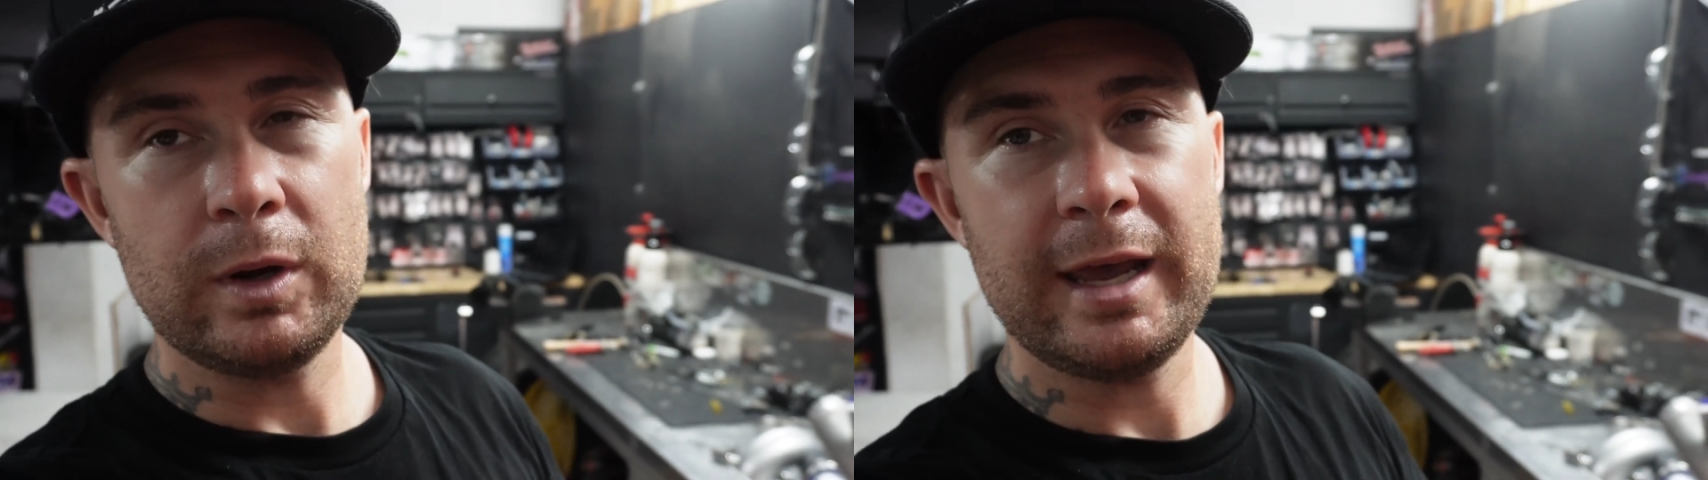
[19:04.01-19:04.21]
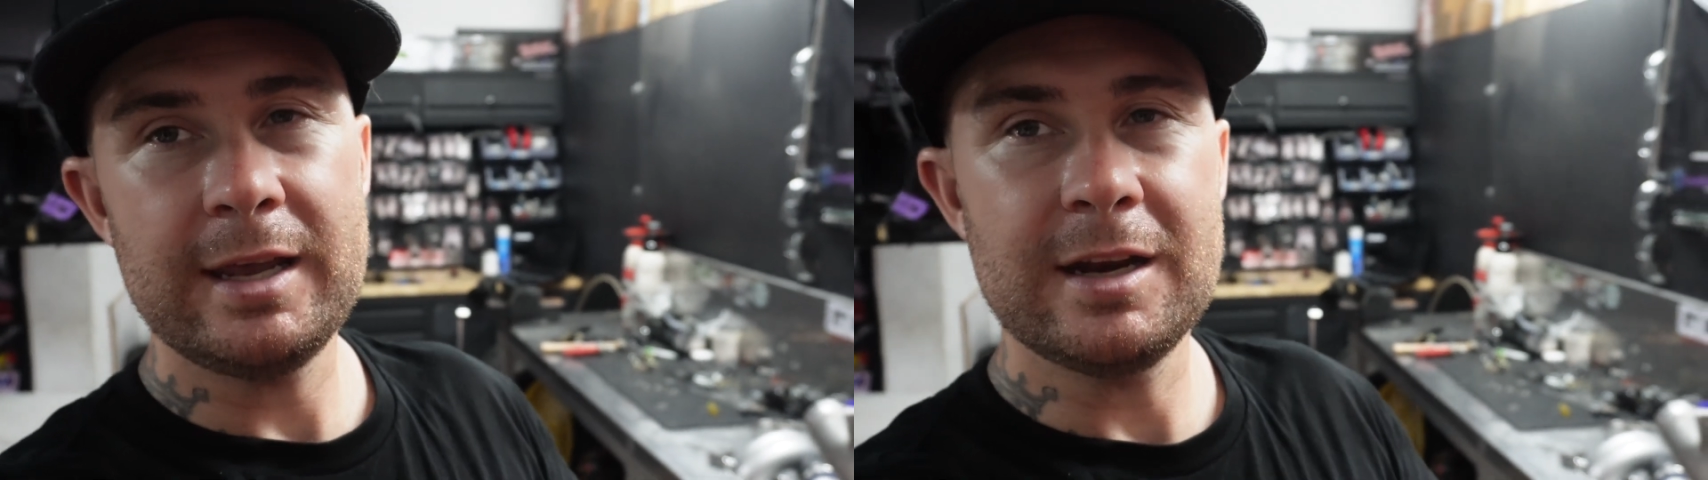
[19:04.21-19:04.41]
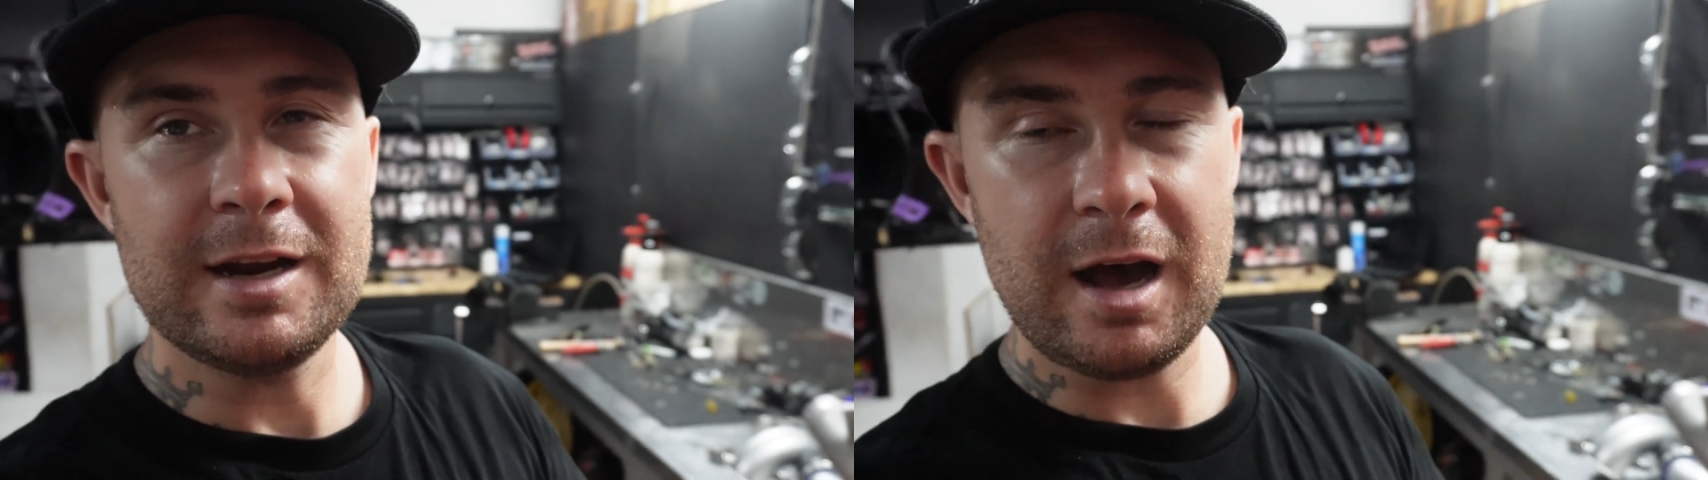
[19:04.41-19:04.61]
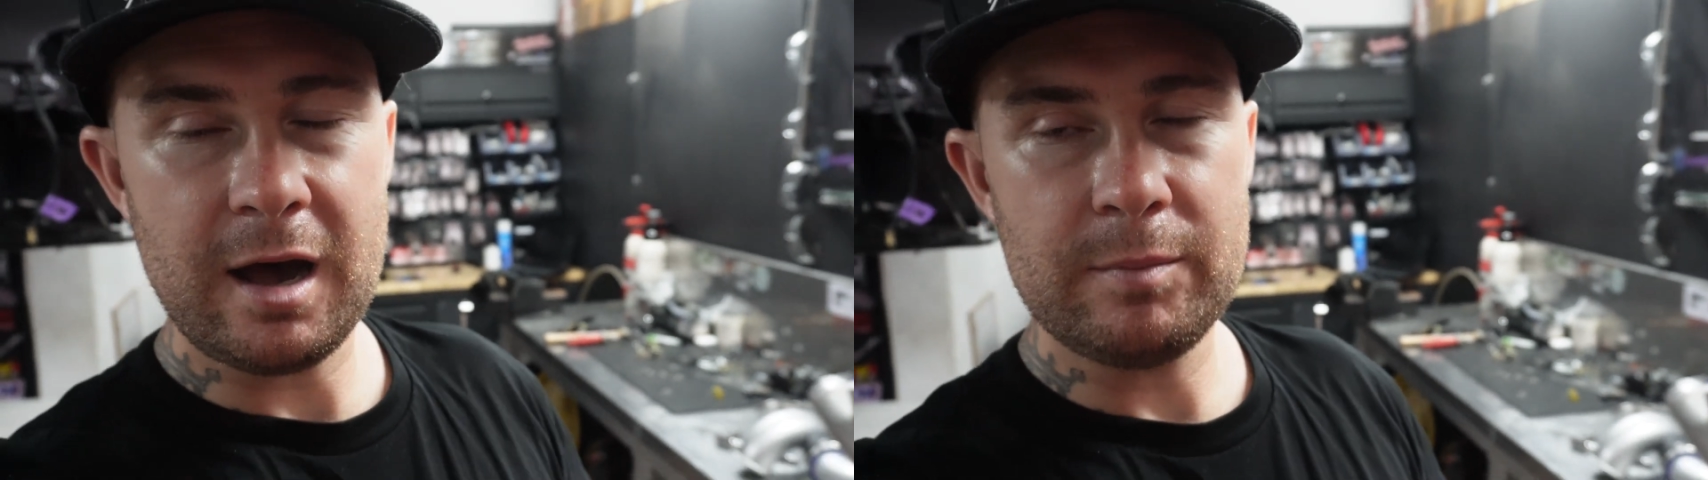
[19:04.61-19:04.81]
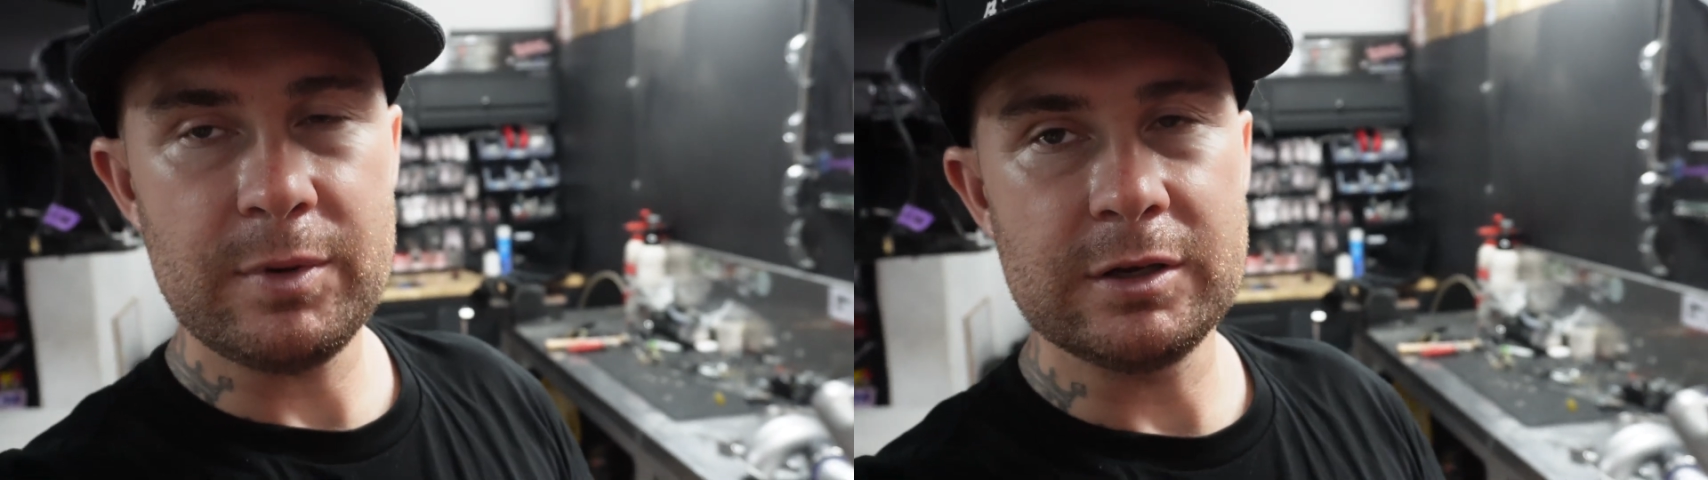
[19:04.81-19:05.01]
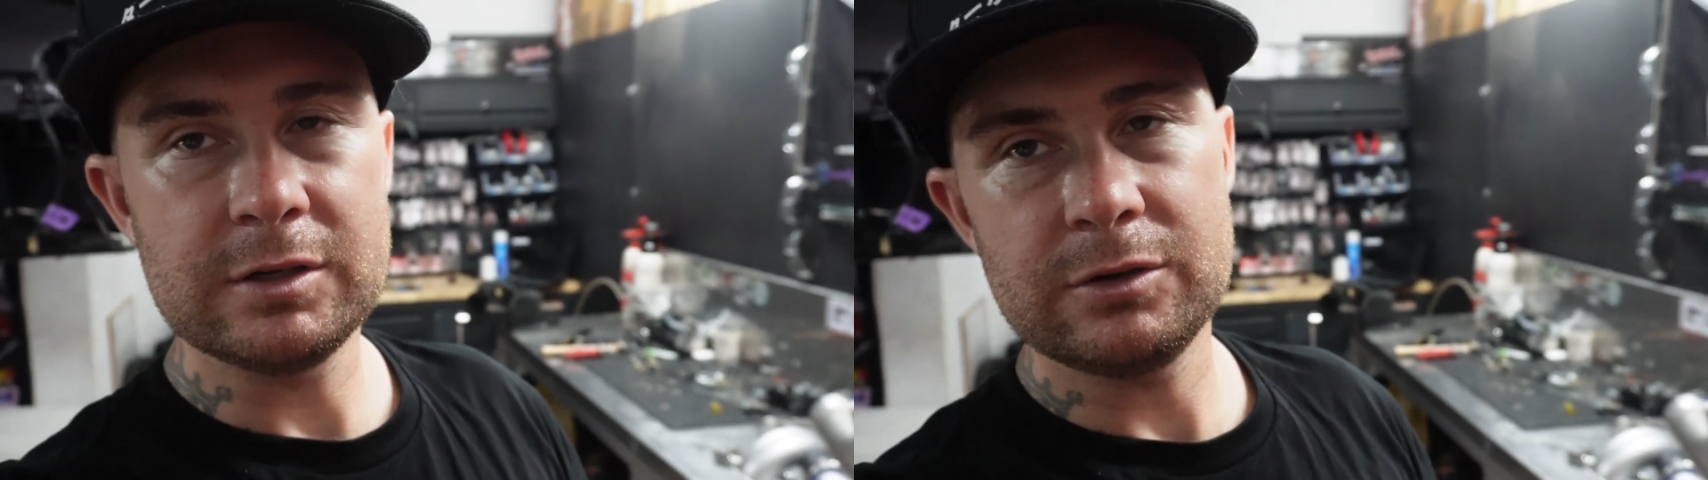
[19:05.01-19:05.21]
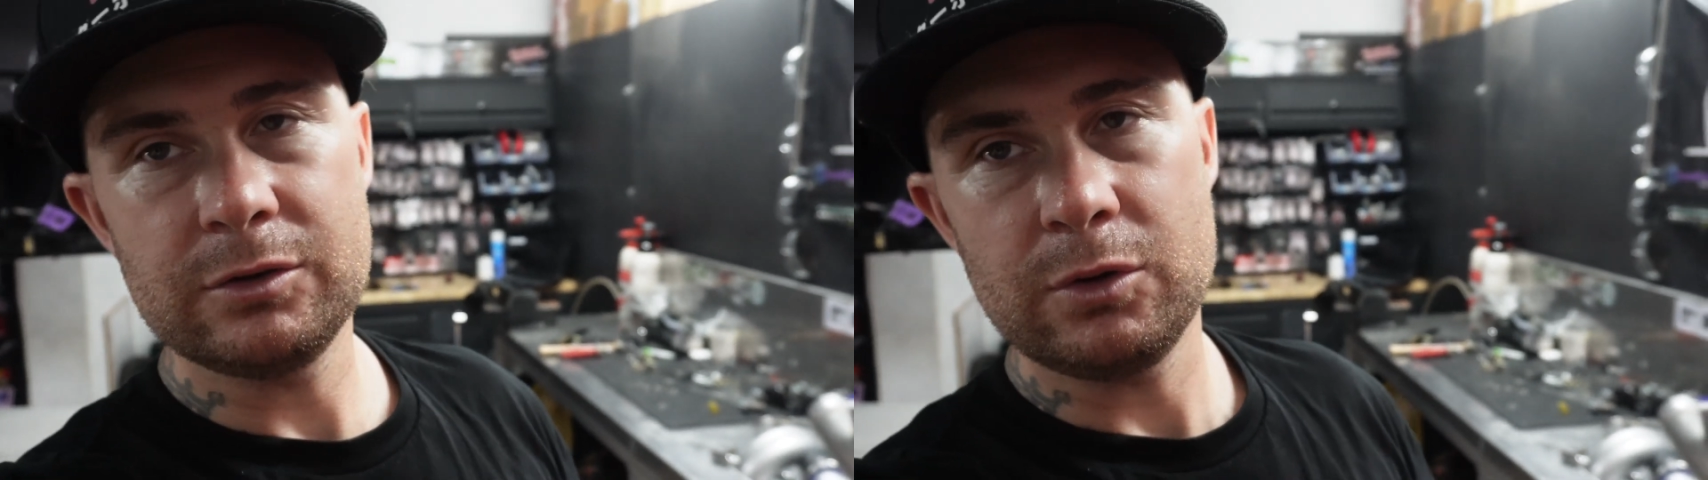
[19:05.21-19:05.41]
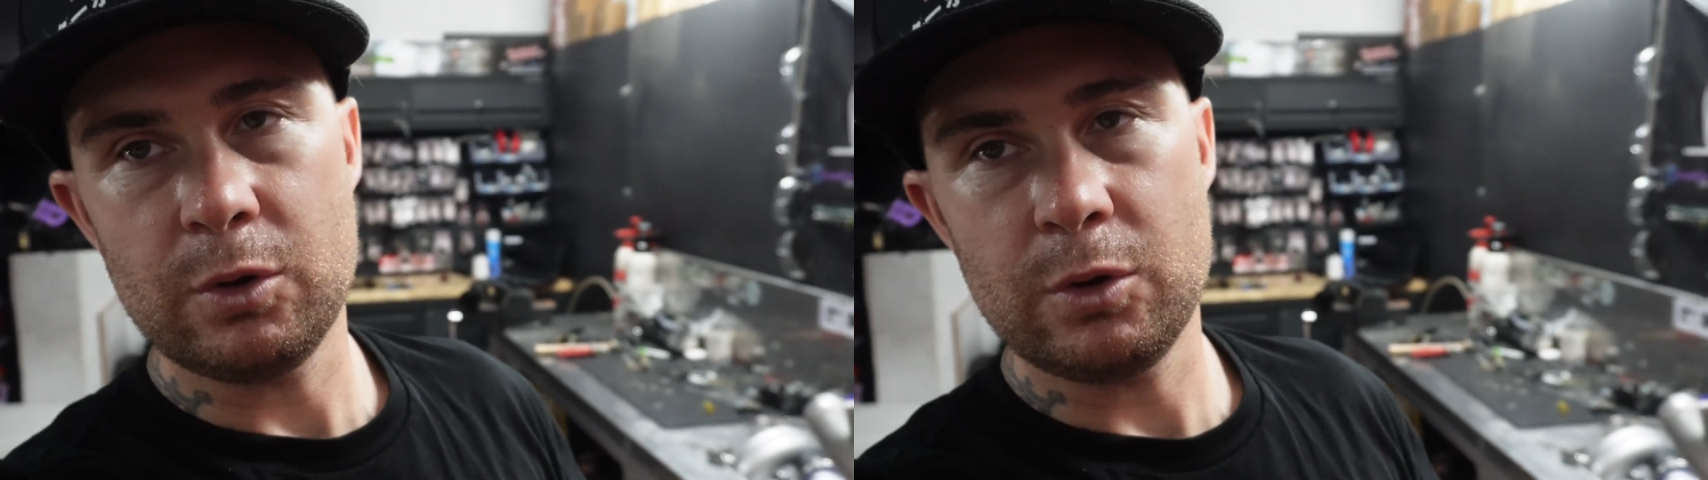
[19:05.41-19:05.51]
heat it up and do